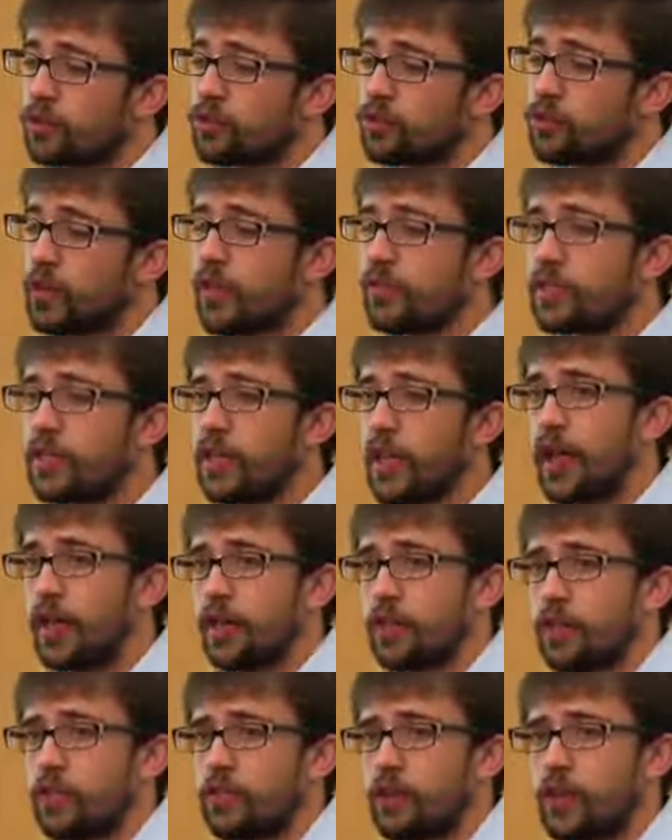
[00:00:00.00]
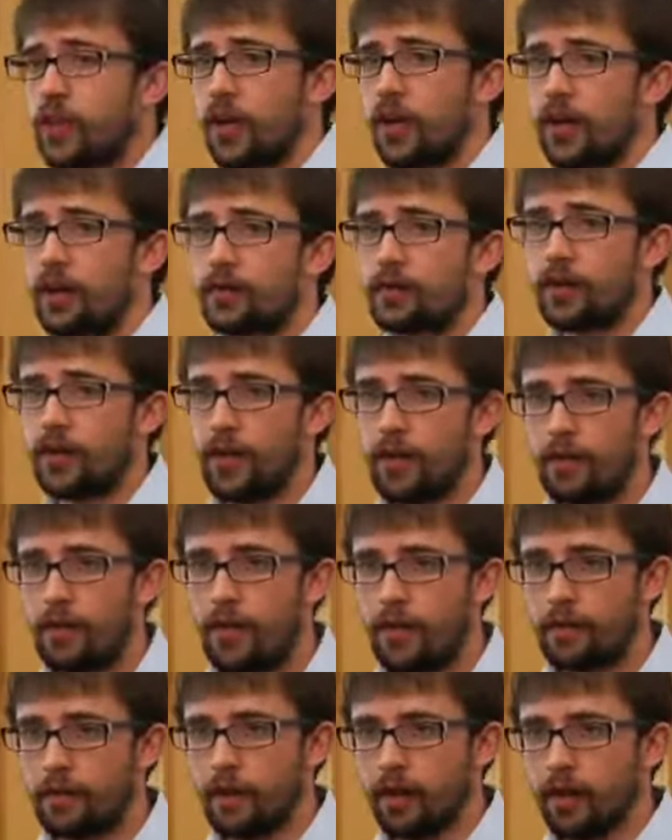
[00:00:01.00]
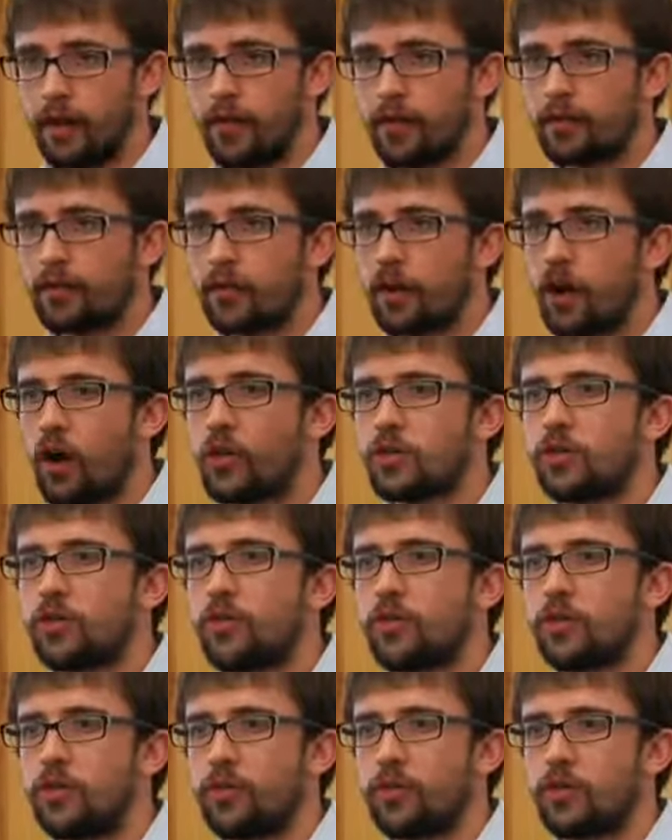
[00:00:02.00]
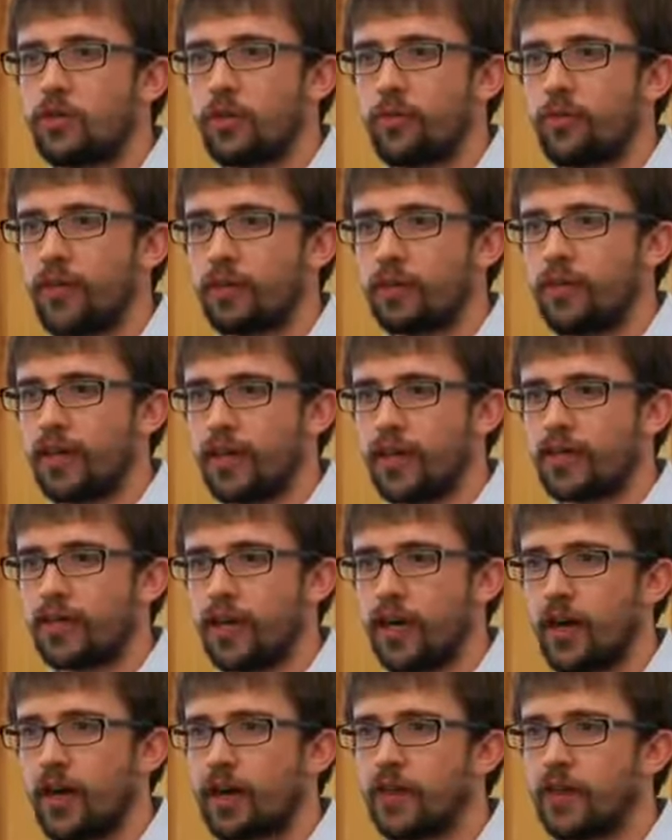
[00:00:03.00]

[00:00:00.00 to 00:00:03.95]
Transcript: Traveling to Antarctica constituted something that